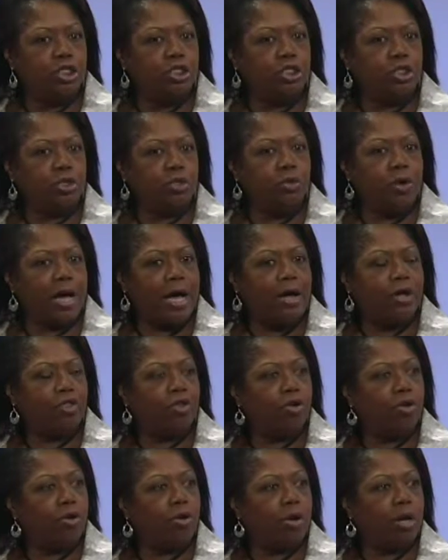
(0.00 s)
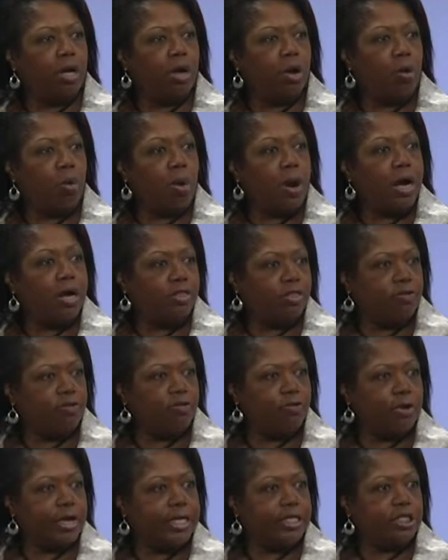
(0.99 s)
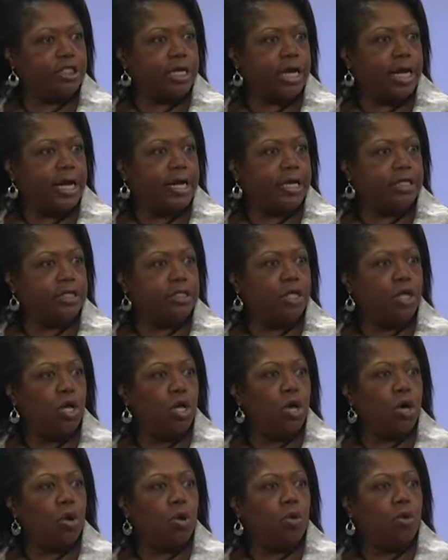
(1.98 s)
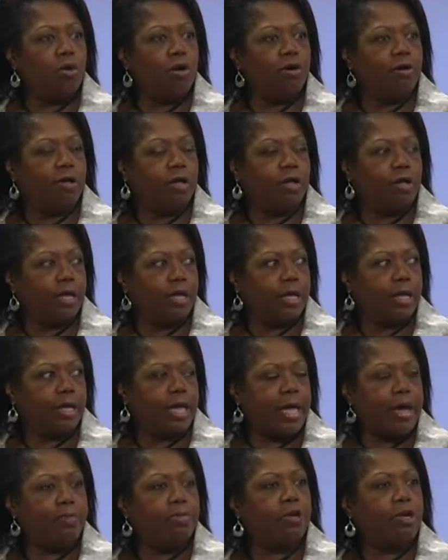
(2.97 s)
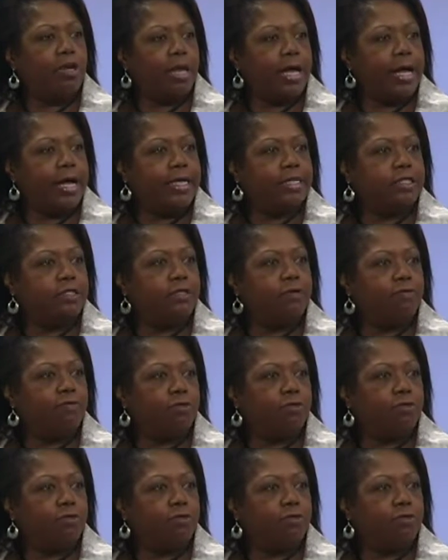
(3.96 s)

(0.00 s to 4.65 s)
to either acquire the franchise or capitalize the